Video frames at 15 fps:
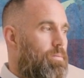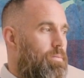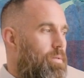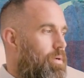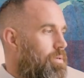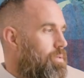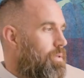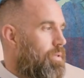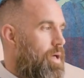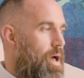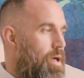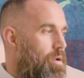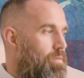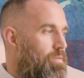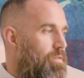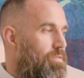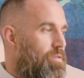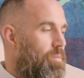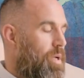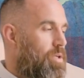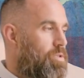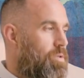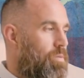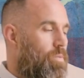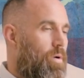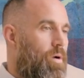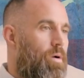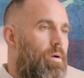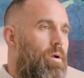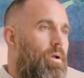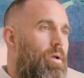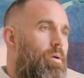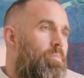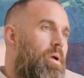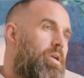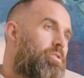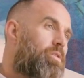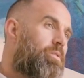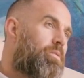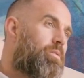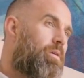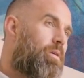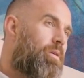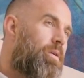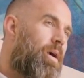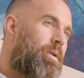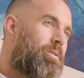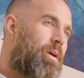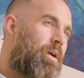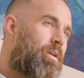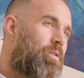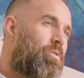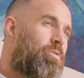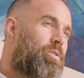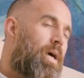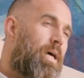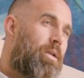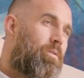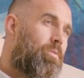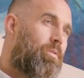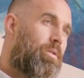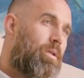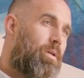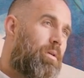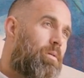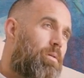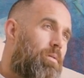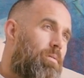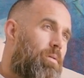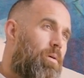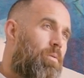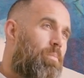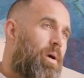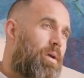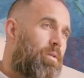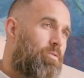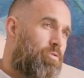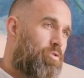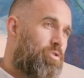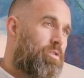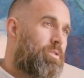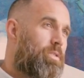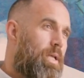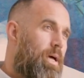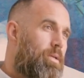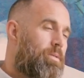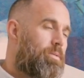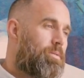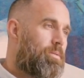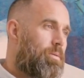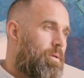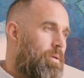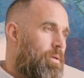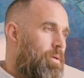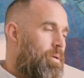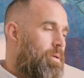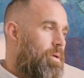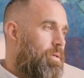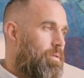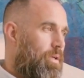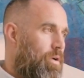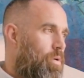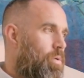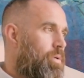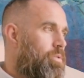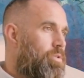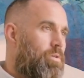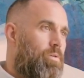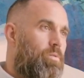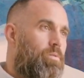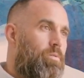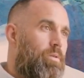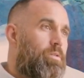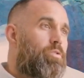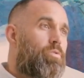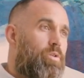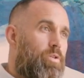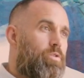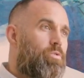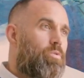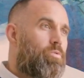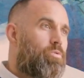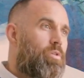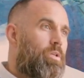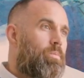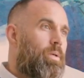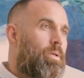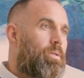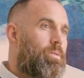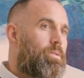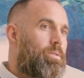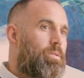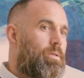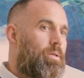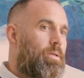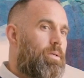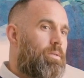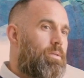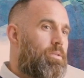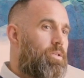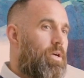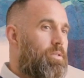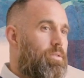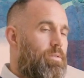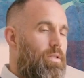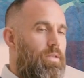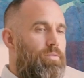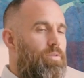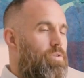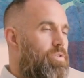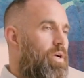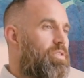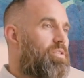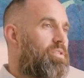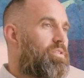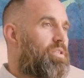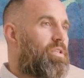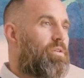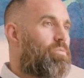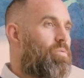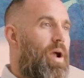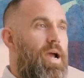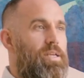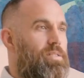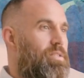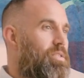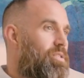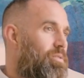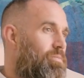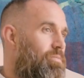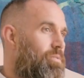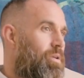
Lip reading: there's a lot of information where patients are not diagnosed adequately by nutrition status, and they go into this traditional treatment, and the level of toxicity rises